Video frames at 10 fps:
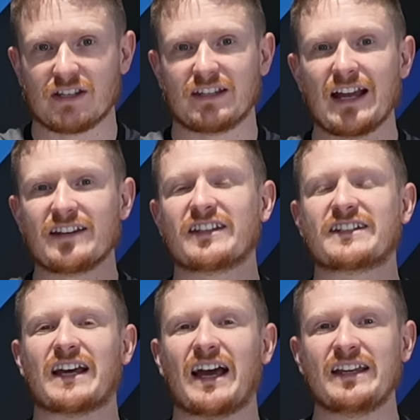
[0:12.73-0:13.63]
At the end of the
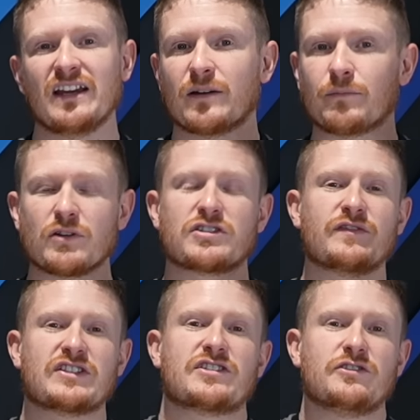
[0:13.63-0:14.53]
day, most
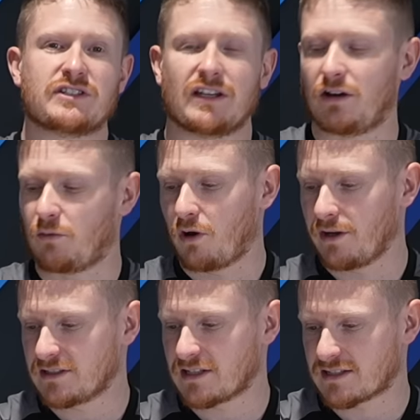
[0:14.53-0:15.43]
of us do
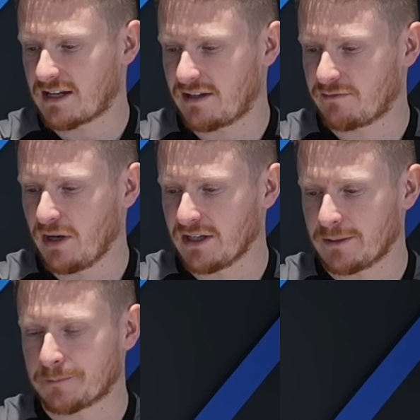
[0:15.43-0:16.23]
DIY to save money.